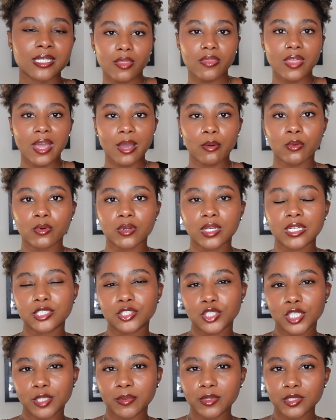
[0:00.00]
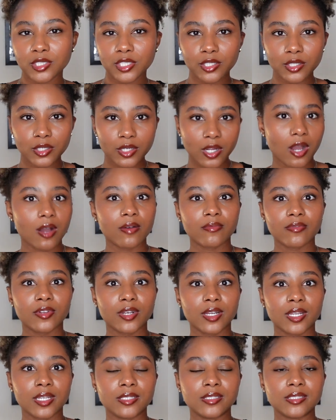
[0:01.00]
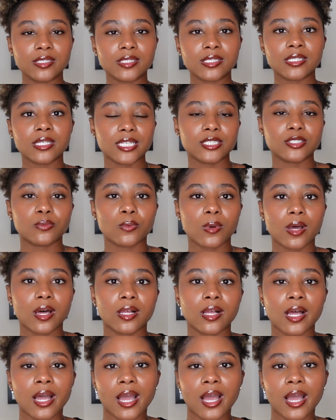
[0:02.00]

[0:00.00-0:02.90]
that will contribute to your confidence as well